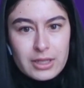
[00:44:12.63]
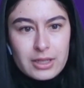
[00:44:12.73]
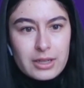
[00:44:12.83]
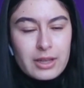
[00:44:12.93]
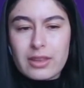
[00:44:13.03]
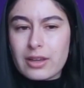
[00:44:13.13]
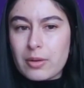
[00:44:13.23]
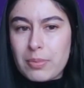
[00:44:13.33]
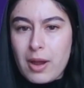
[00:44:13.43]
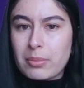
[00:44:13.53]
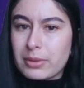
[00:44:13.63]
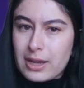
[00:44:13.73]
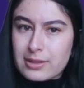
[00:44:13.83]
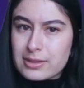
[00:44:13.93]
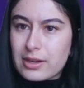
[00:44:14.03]
And I think I'll probably
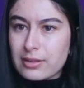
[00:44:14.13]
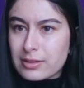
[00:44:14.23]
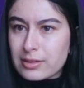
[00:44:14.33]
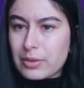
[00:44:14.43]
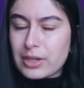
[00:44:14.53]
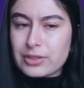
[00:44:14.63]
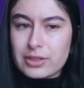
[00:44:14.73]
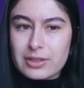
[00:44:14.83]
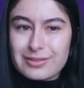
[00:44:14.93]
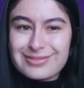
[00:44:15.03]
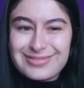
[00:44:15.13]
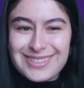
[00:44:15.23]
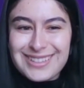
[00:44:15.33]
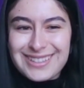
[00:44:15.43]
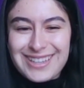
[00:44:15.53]
ask Sarah this question,
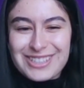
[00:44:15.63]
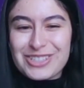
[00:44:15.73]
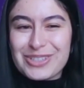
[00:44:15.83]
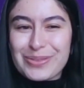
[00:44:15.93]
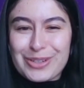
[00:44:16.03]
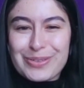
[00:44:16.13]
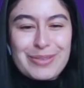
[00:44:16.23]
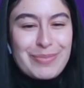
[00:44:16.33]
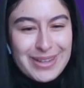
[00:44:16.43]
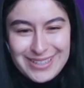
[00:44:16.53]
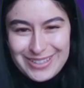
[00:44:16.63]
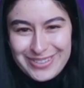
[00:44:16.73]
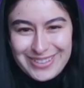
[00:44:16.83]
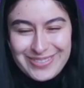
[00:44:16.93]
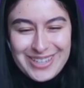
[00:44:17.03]
as she's worked with many
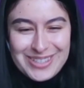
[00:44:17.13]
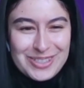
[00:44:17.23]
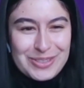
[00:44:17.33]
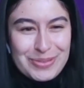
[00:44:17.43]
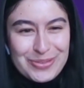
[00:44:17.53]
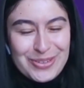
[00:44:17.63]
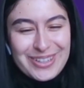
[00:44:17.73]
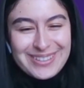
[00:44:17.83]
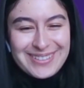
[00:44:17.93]
different advisors before.